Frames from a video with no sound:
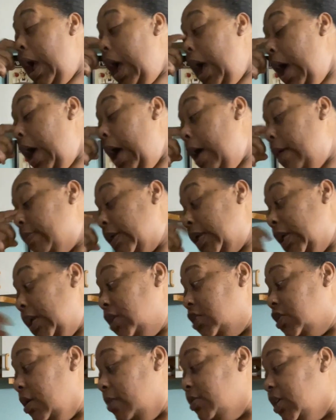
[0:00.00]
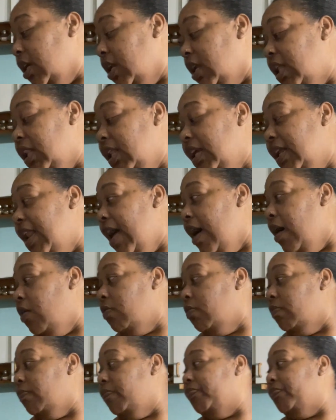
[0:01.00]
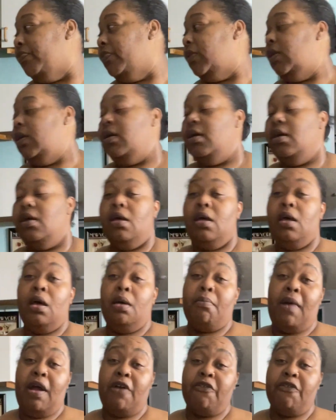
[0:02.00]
Um, yeah. So I'm gonna clean out my